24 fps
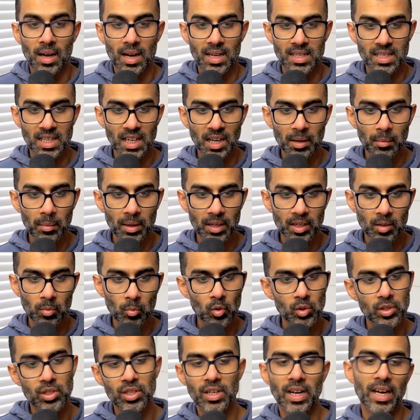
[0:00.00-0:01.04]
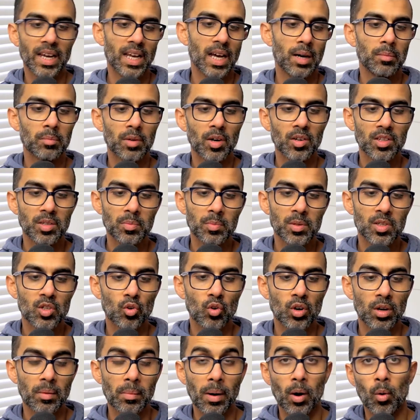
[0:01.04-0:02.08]
Assalamu alaikum all. Today I'm going to be
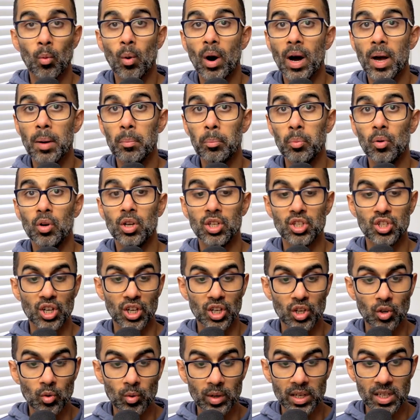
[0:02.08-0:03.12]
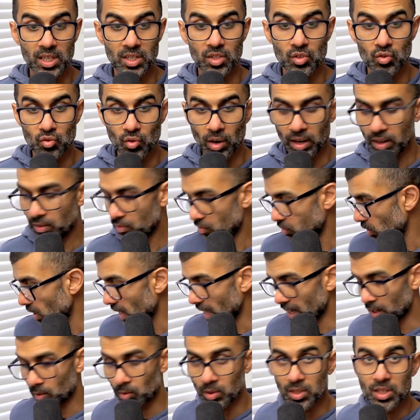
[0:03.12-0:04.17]
talking about why a bullet journal is great for
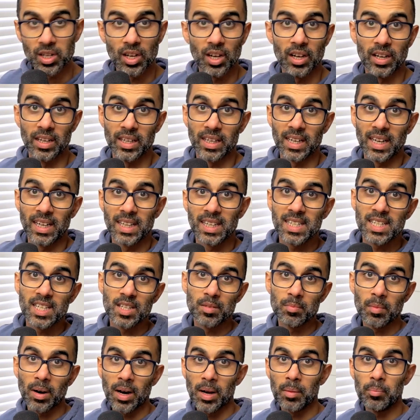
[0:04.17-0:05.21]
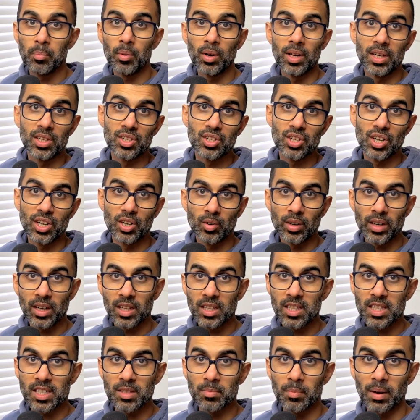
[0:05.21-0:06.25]
language learning, and this is my bullet journal here.
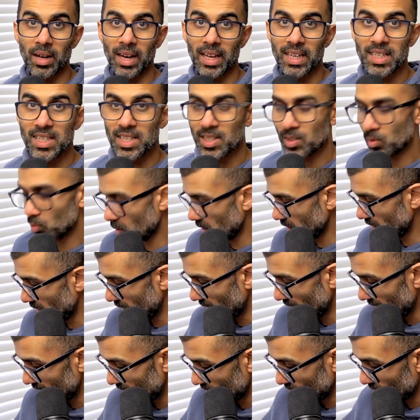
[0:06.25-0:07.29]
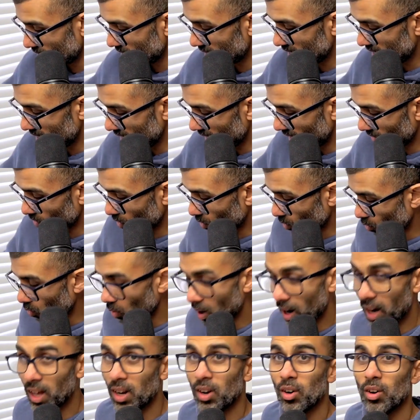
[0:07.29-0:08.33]
This is my latest one, and as you can see I've got
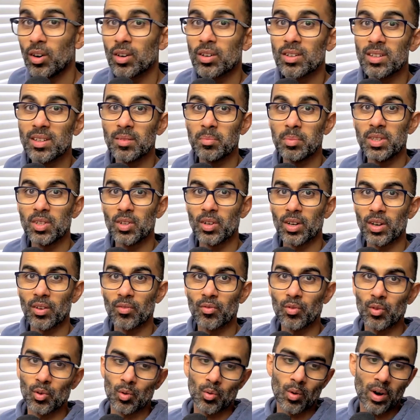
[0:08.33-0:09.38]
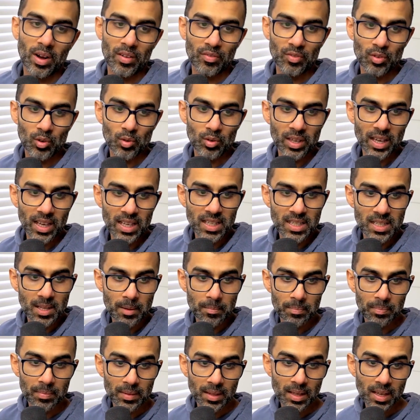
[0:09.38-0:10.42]
quite a lot because I've been doing it for quite a few years,
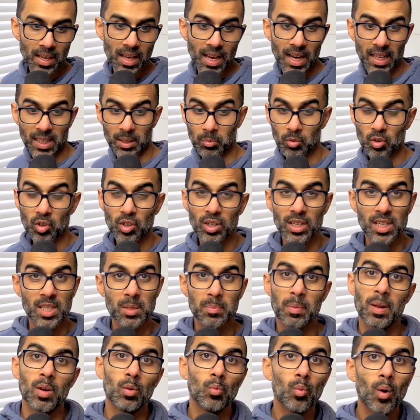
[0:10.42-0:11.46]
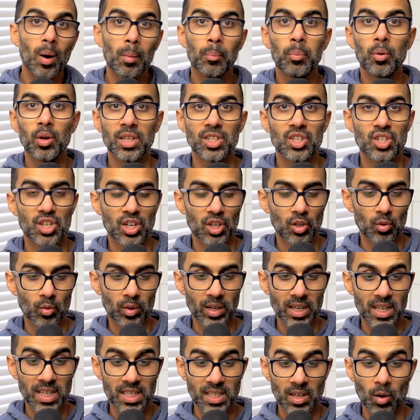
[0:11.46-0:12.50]
and I'm going to explain what a bullet journal
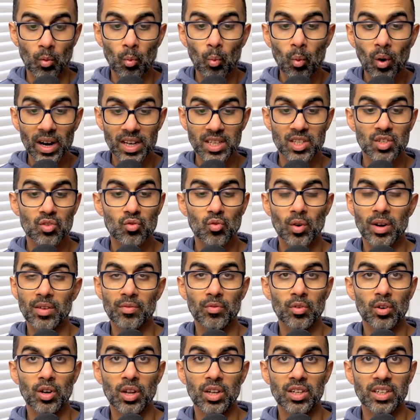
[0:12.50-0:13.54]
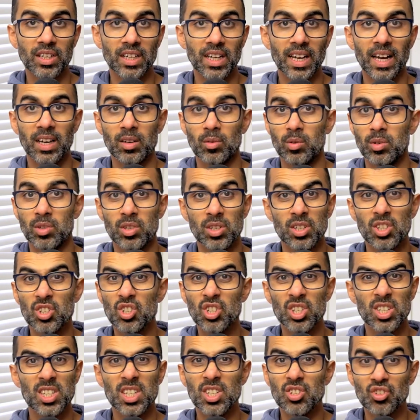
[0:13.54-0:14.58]
is and why it's great for learning language and
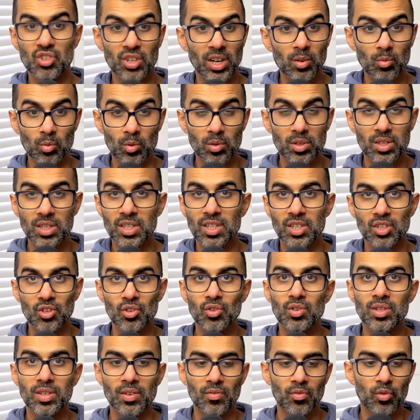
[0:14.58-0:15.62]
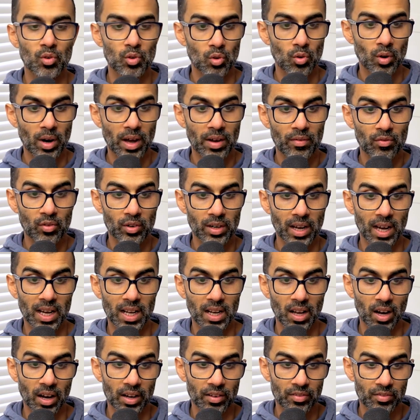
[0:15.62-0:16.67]
just in general just to use it for your everyday
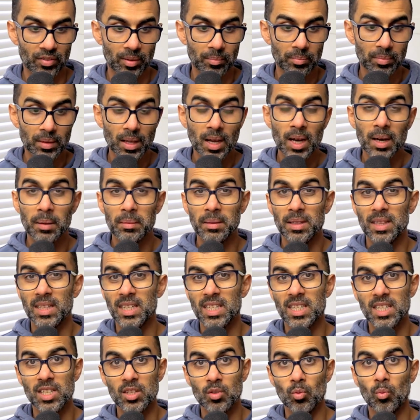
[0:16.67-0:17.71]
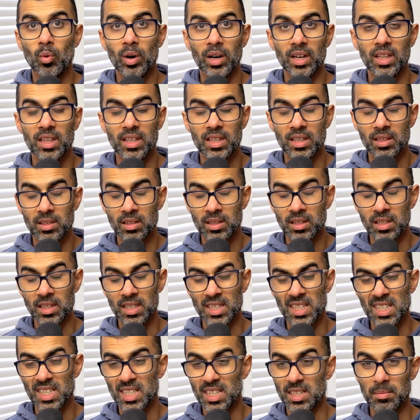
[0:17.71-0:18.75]
life. This is one of the
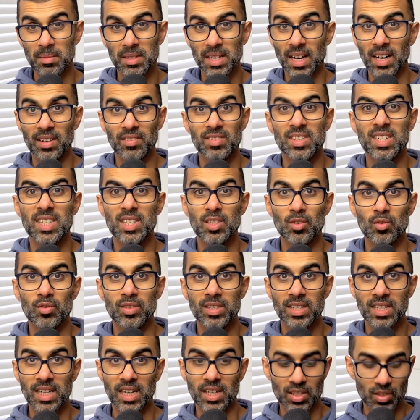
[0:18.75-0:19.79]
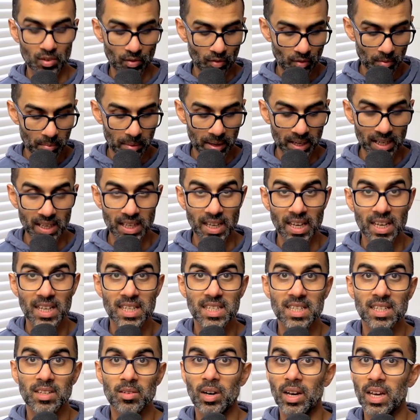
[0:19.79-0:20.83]
systems that I've just sort of stuck to for many
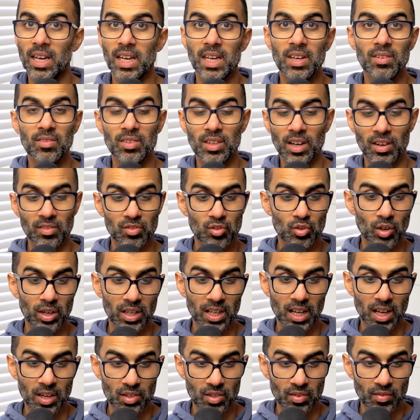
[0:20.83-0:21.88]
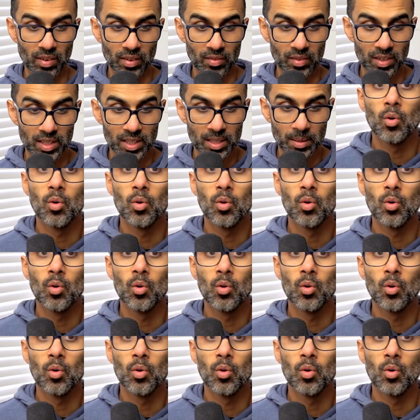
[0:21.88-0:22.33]
years, even though I've tried loads of others.